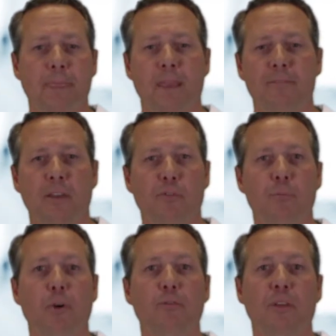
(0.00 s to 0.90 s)
If they've
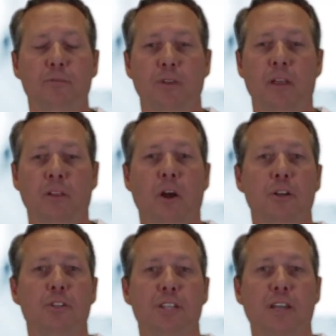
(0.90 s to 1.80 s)
removed a
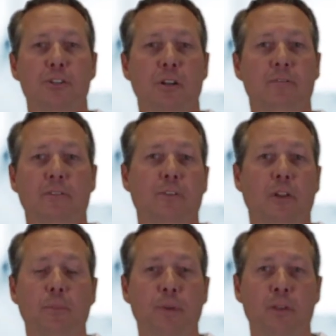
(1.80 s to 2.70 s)
large section of the
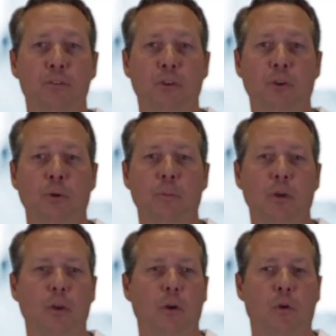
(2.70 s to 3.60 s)
fallopian tube,
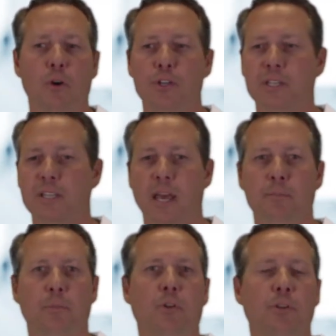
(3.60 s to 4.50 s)
or she's had
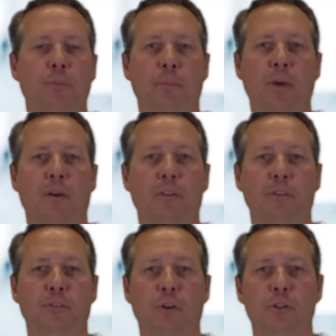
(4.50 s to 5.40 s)
multiple pelvic
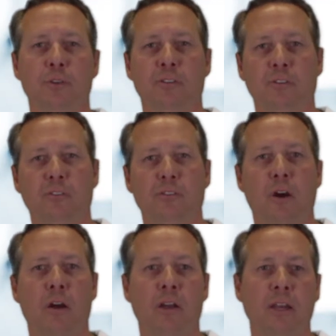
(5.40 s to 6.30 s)
surgeries and
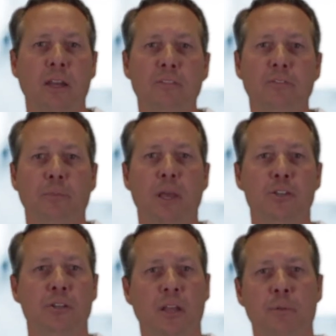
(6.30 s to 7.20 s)
scarring and
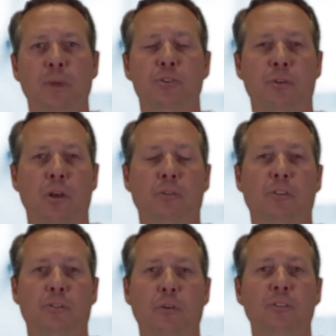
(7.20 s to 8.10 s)
inflammation,
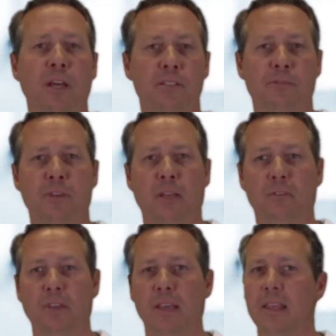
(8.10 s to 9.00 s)
endometriosis, those kinds of
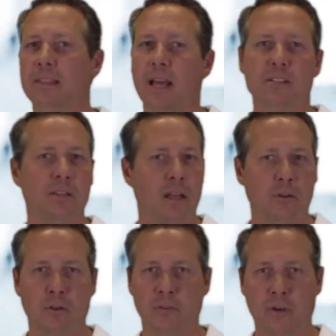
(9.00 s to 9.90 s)
things, that's not a
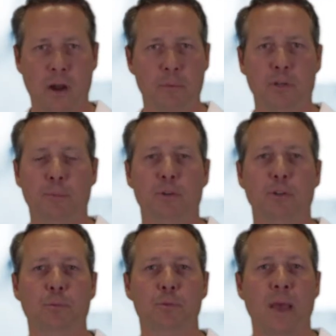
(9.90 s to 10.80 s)
good environment to put
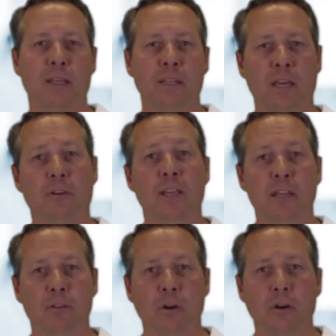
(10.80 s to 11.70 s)
tubes back together
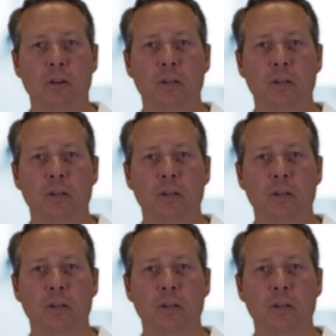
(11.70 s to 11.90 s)
either.